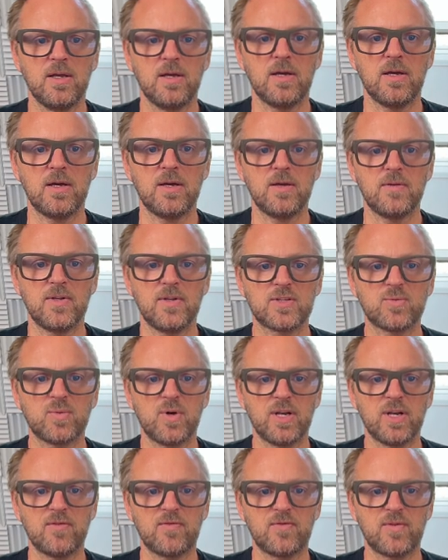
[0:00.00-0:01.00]
uh, this
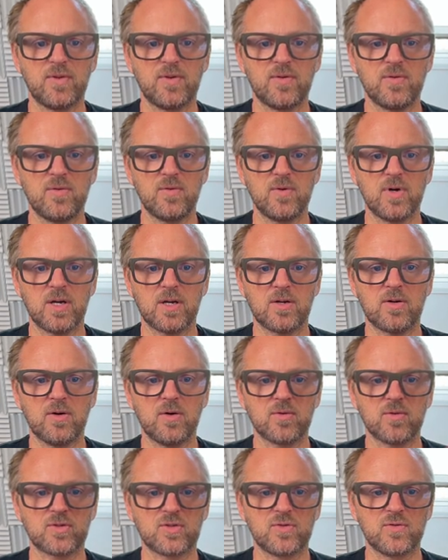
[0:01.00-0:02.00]
one, if you uh,
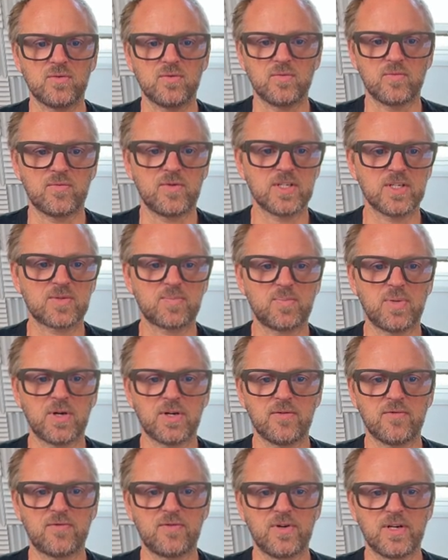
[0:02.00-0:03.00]
go to this
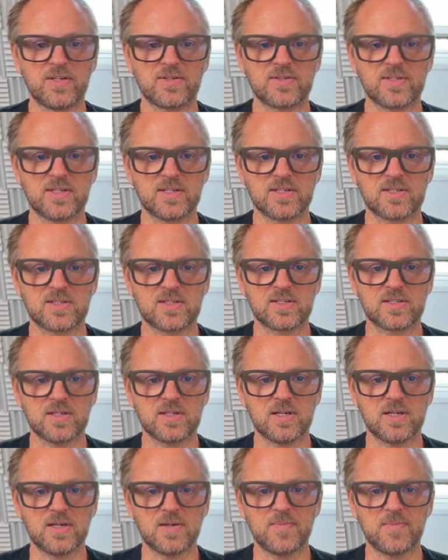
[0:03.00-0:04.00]
button, for instance,
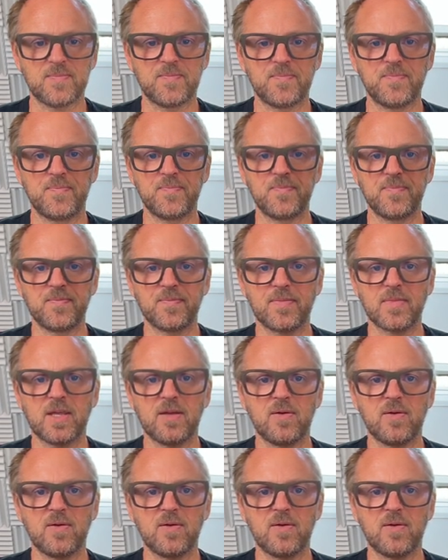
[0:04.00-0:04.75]
um,